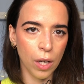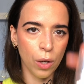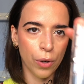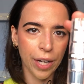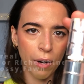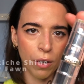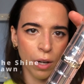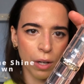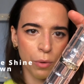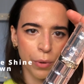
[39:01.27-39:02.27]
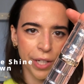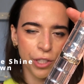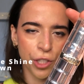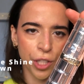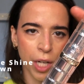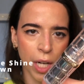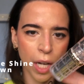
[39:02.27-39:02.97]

L'Oreal Color Rich.